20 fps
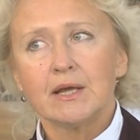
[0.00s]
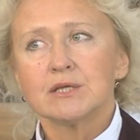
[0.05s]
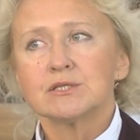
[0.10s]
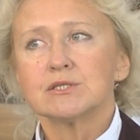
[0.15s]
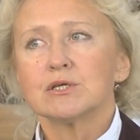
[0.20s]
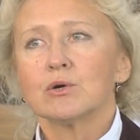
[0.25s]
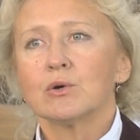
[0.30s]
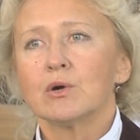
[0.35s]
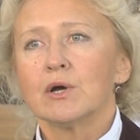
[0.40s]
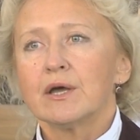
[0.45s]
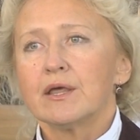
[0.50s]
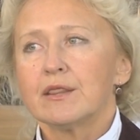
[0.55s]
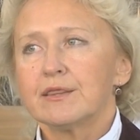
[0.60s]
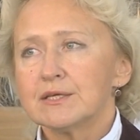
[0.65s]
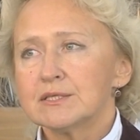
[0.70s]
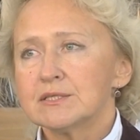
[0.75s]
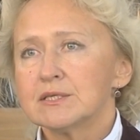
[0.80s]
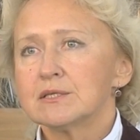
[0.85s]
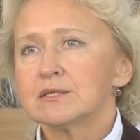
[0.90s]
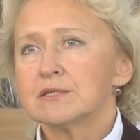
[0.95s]
So
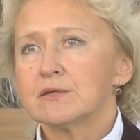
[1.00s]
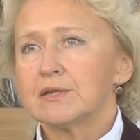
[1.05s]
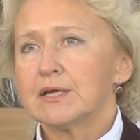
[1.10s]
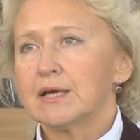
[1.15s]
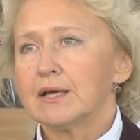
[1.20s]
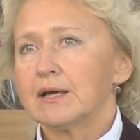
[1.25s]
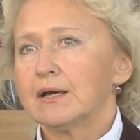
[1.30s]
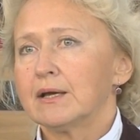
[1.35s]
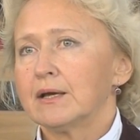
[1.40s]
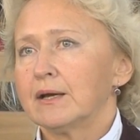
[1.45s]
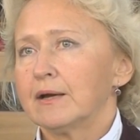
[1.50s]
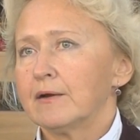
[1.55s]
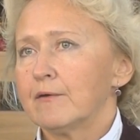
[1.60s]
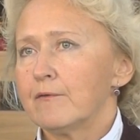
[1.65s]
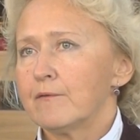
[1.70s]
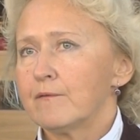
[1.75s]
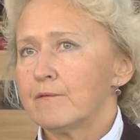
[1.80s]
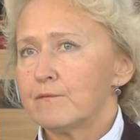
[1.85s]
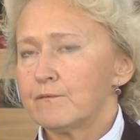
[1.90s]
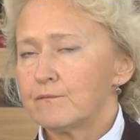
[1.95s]
this is the
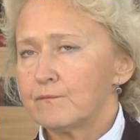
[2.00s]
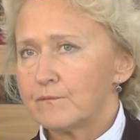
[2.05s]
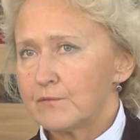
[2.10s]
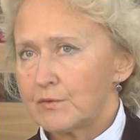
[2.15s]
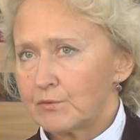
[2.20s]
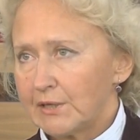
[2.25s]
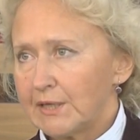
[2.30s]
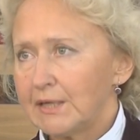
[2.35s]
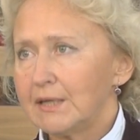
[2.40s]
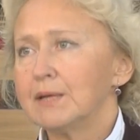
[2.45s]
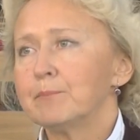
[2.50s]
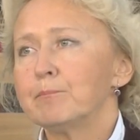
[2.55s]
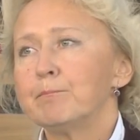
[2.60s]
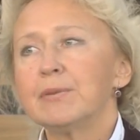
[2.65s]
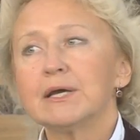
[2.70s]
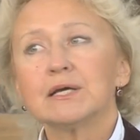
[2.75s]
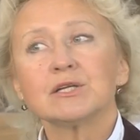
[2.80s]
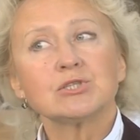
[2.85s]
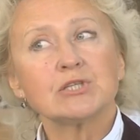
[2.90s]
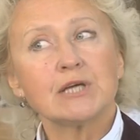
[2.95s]
really
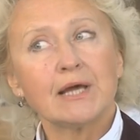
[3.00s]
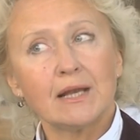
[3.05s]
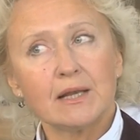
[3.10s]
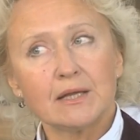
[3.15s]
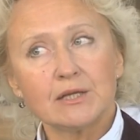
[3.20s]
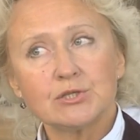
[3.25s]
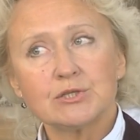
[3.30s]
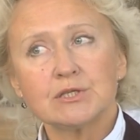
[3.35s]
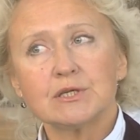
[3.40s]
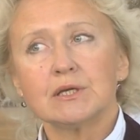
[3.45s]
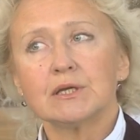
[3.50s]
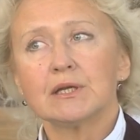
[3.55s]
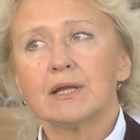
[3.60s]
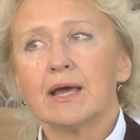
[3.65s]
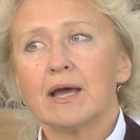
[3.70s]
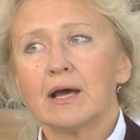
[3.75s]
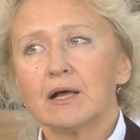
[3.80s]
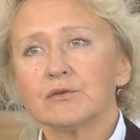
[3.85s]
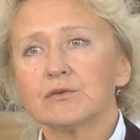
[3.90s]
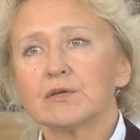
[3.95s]
big challenge in
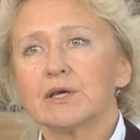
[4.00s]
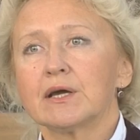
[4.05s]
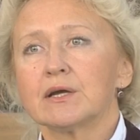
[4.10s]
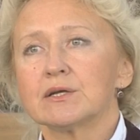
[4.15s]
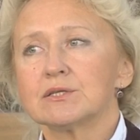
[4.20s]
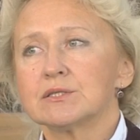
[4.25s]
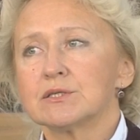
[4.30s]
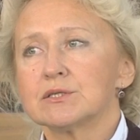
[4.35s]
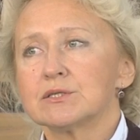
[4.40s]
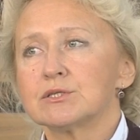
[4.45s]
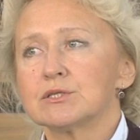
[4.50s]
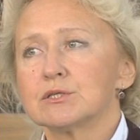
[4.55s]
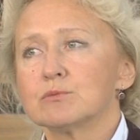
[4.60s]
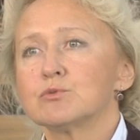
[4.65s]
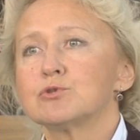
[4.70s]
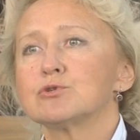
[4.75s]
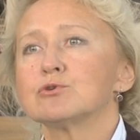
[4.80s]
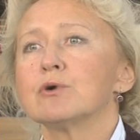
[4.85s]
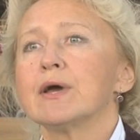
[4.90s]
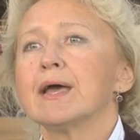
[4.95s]
healthcare
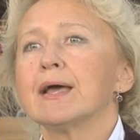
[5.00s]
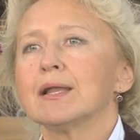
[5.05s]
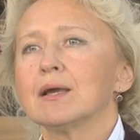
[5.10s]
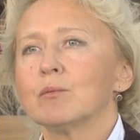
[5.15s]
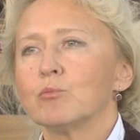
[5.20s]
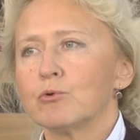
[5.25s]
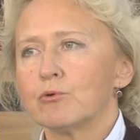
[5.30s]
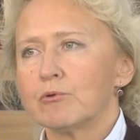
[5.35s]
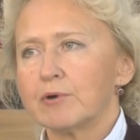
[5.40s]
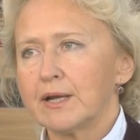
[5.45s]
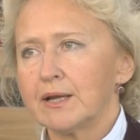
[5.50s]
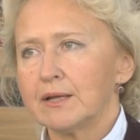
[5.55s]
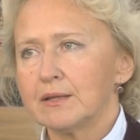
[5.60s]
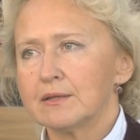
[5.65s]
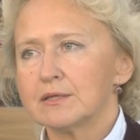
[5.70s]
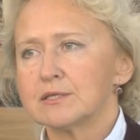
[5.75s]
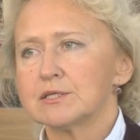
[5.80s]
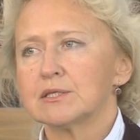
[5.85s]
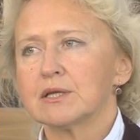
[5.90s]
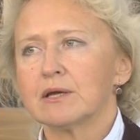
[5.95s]
system, to elaborate
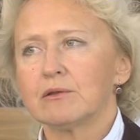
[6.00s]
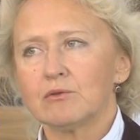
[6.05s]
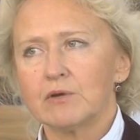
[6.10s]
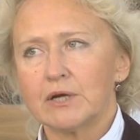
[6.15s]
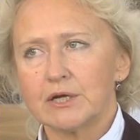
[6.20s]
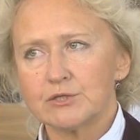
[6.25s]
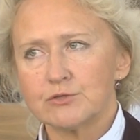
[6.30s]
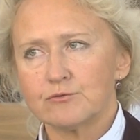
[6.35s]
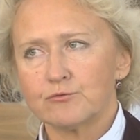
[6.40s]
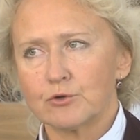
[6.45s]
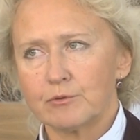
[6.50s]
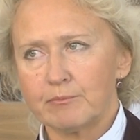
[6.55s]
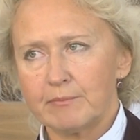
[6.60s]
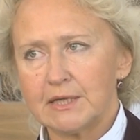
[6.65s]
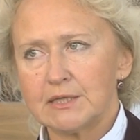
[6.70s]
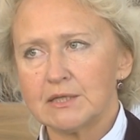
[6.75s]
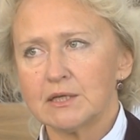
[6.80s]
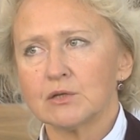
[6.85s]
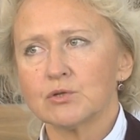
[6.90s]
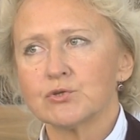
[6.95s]
the standards for
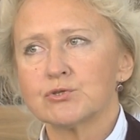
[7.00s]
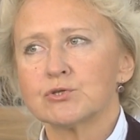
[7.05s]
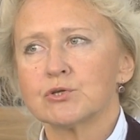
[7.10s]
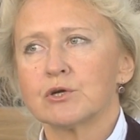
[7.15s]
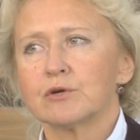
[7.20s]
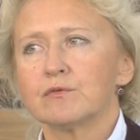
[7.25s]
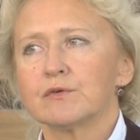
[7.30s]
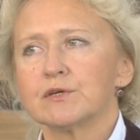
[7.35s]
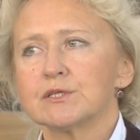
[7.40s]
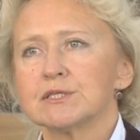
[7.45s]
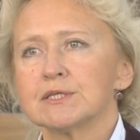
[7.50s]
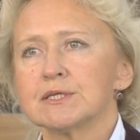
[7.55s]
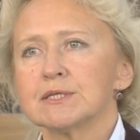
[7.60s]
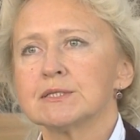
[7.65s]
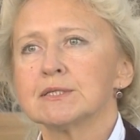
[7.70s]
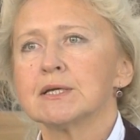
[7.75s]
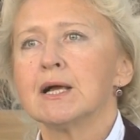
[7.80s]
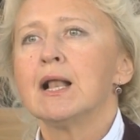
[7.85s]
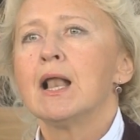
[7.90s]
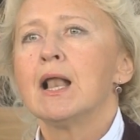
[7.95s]
medical
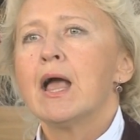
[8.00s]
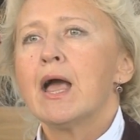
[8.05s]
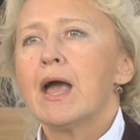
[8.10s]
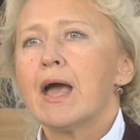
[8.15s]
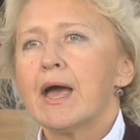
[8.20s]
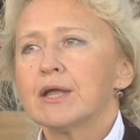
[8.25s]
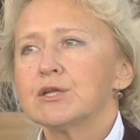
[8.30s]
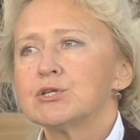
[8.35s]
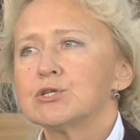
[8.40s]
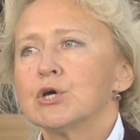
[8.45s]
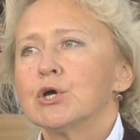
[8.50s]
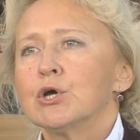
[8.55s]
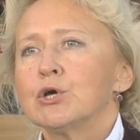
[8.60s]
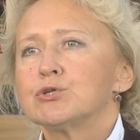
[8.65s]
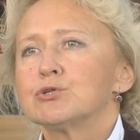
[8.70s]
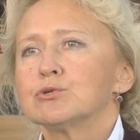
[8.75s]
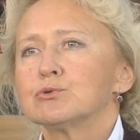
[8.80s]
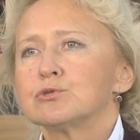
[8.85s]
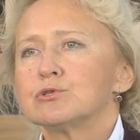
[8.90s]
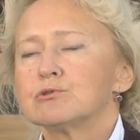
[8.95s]
services and
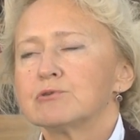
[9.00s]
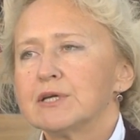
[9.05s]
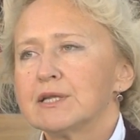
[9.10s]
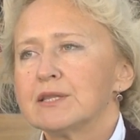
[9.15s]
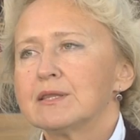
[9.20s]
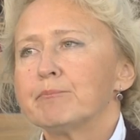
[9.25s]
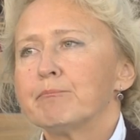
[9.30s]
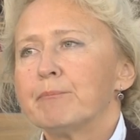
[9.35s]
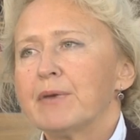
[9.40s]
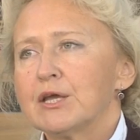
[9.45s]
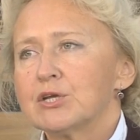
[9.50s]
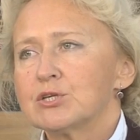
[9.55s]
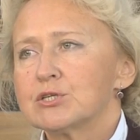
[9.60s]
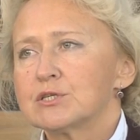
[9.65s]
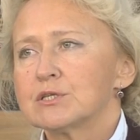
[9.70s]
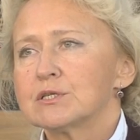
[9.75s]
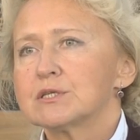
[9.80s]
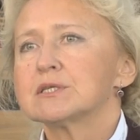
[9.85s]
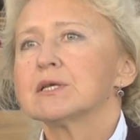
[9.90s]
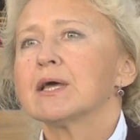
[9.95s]
to treat the
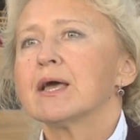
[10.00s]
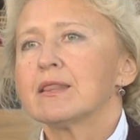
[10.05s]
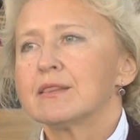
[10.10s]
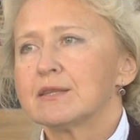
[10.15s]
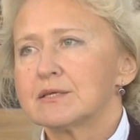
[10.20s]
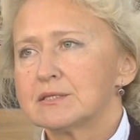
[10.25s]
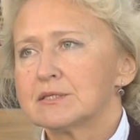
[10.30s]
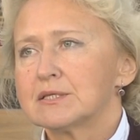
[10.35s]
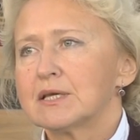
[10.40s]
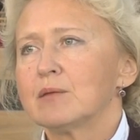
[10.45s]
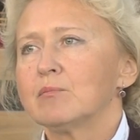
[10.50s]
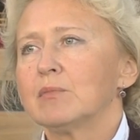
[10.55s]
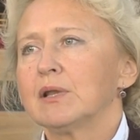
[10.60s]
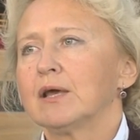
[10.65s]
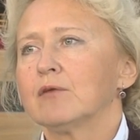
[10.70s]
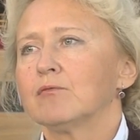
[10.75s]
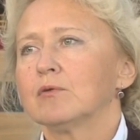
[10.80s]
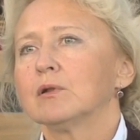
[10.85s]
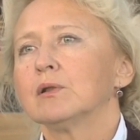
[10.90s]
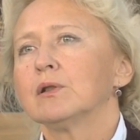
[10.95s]
patients at the same
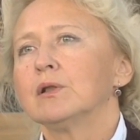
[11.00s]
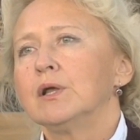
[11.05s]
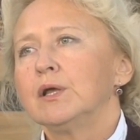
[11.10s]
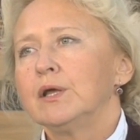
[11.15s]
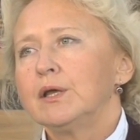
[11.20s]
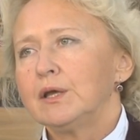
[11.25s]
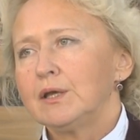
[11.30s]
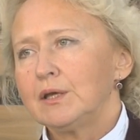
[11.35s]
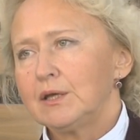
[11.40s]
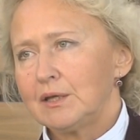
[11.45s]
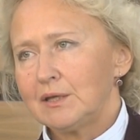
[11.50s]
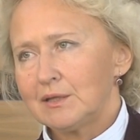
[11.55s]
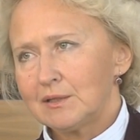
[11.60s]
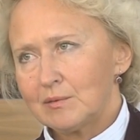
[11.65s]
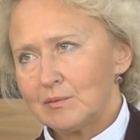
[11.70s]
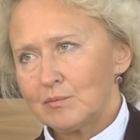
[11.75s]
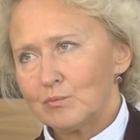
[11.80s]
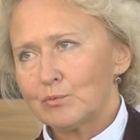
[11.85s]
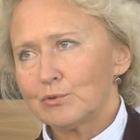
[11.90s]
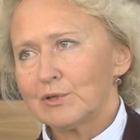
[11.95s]
level
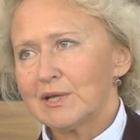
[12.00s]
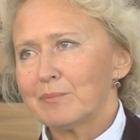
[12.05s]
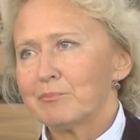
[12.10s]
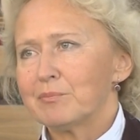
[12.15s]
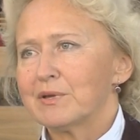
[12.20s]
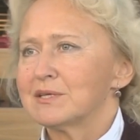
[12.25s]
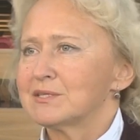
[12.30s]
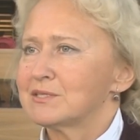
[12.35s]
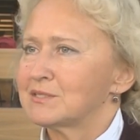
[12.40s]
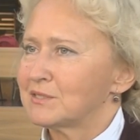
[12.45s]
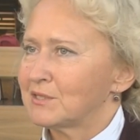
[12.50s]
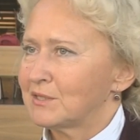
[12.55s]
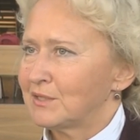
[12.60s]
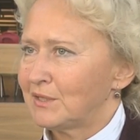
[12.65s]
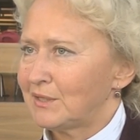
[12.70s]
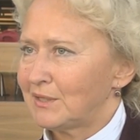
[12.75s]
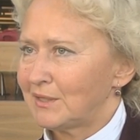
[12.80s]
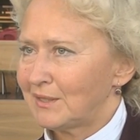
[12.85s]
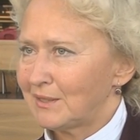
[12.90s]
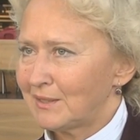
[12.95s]
in Budapest,
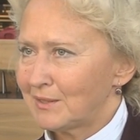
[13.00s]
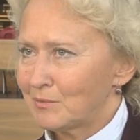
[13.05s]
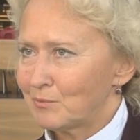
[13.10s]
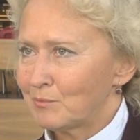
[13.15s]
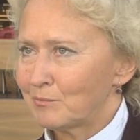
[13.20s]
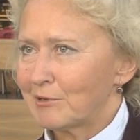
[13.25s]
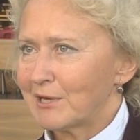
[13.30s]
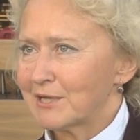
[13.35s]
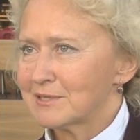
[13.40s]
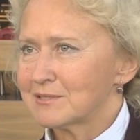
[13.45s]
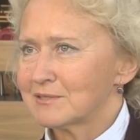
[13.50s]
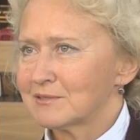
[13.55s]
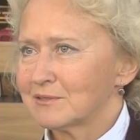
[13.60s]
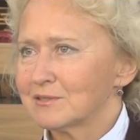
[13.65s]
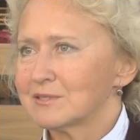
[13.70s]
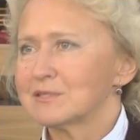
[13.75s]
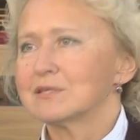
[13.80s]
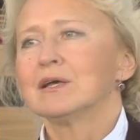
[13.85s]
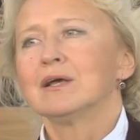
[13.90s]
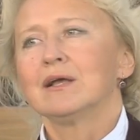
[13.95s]
in
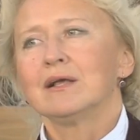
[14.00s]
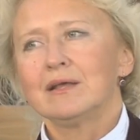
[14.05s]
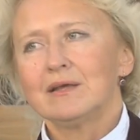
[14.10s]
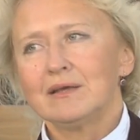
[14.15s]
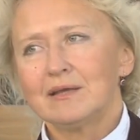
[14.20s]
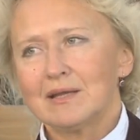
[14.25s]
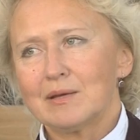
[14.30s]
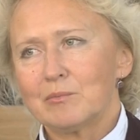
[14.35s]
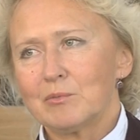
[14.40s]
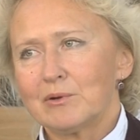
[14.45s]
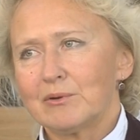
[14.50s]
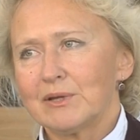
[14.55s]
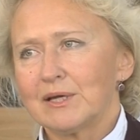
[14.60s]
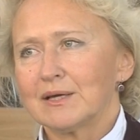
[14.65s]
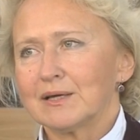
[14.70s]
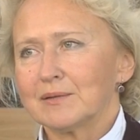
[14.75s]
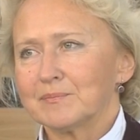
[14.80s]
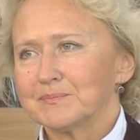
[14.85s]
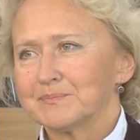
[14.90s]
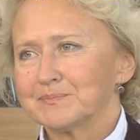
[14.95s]
Brussels, in America.